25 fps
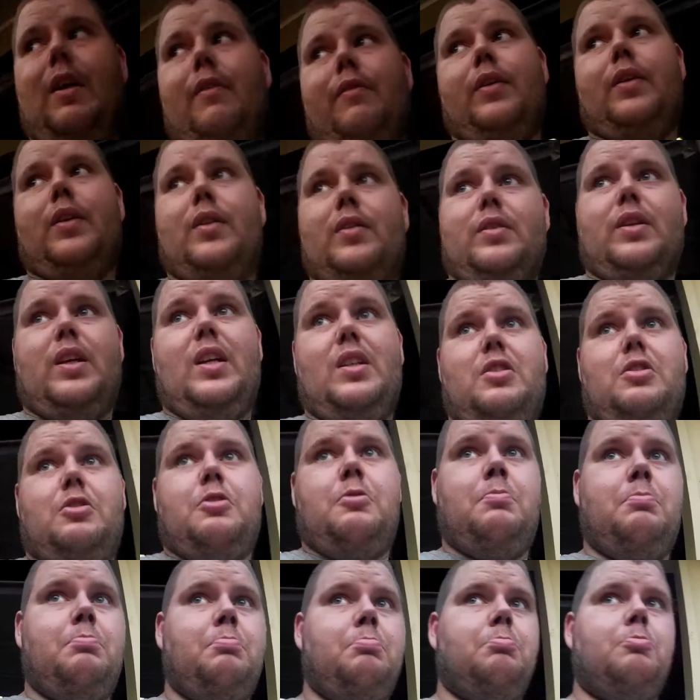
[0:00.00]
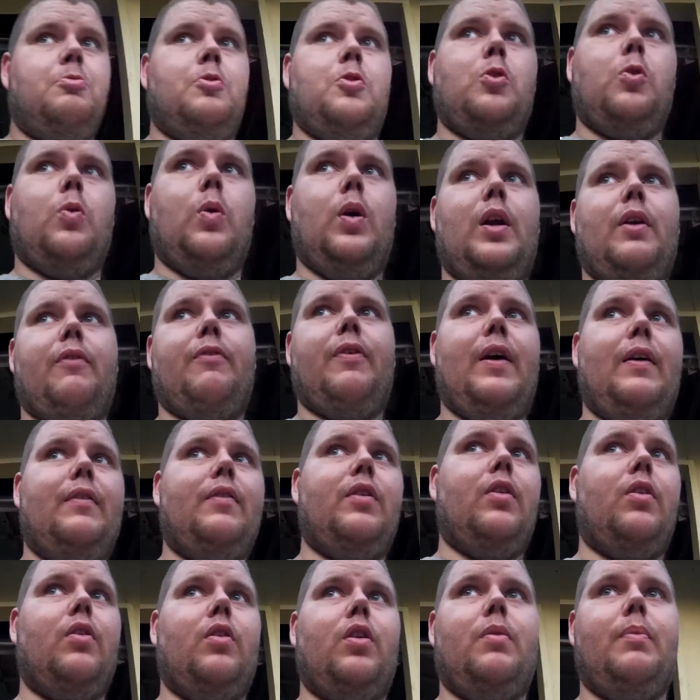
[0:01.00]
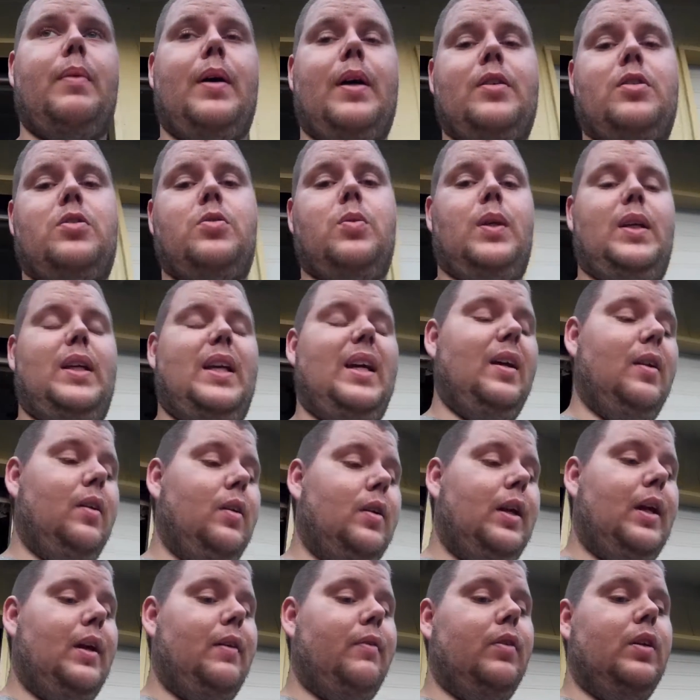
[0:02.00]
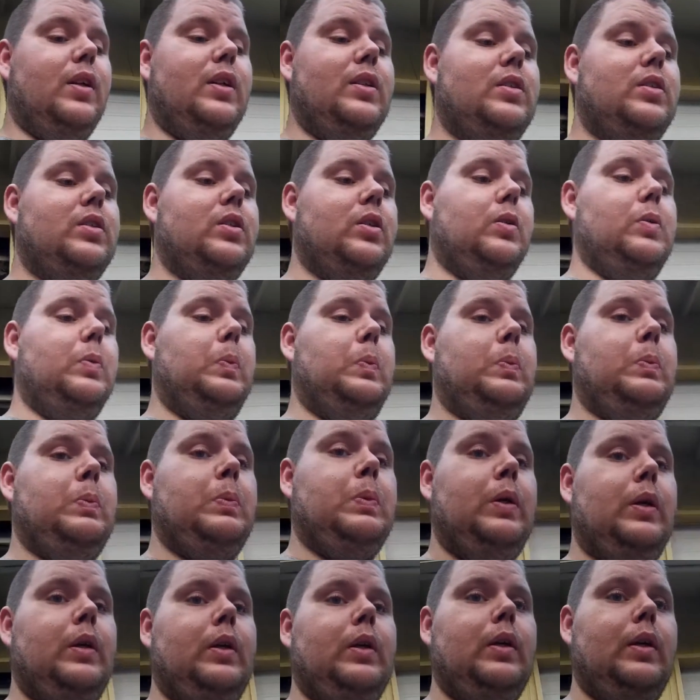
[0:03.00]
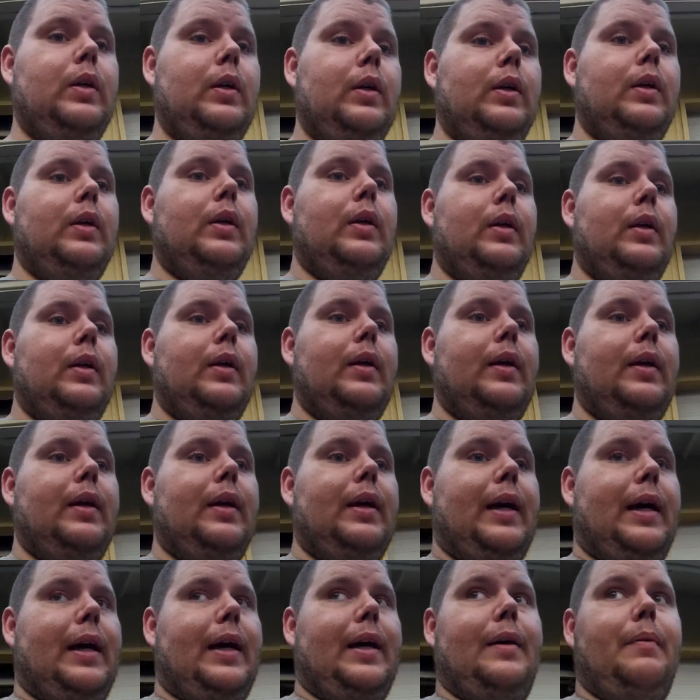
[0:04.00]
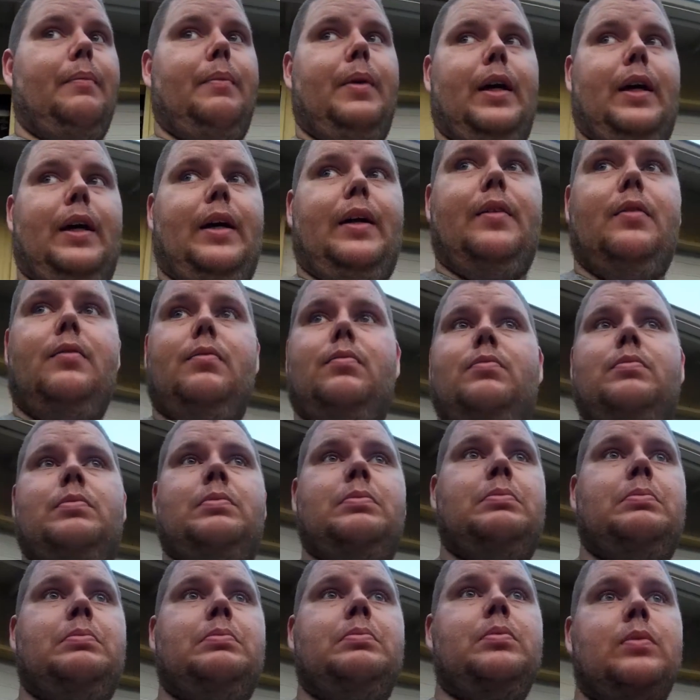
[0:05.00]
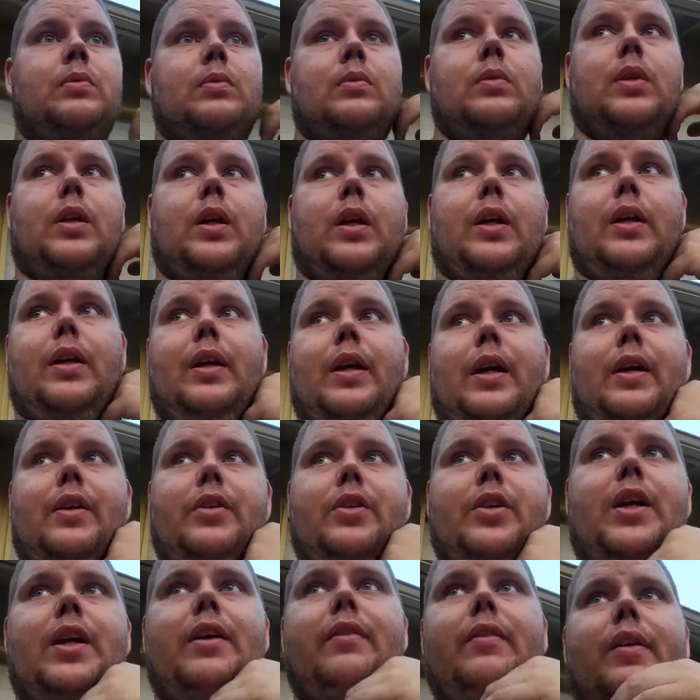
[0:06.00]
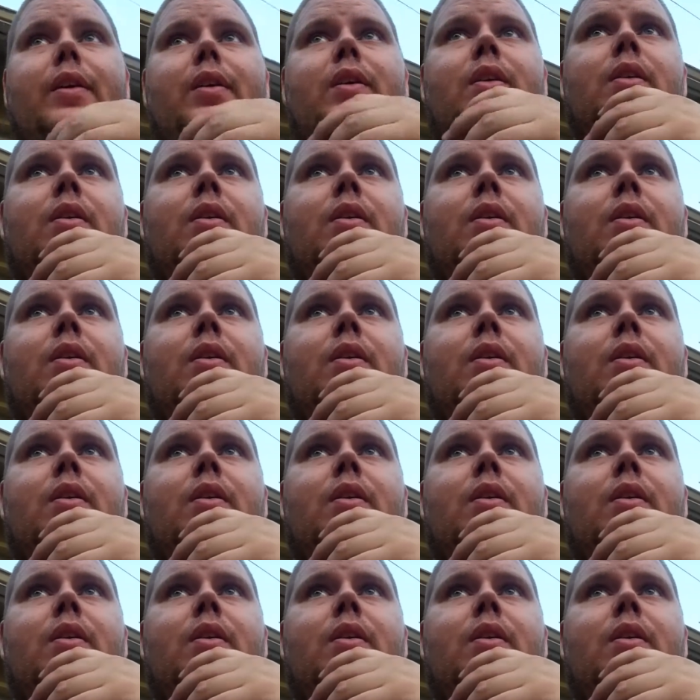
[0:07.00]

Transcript: it, because it gets 25 to 30 miles to a gallon average, so I'm not gonna not drive it.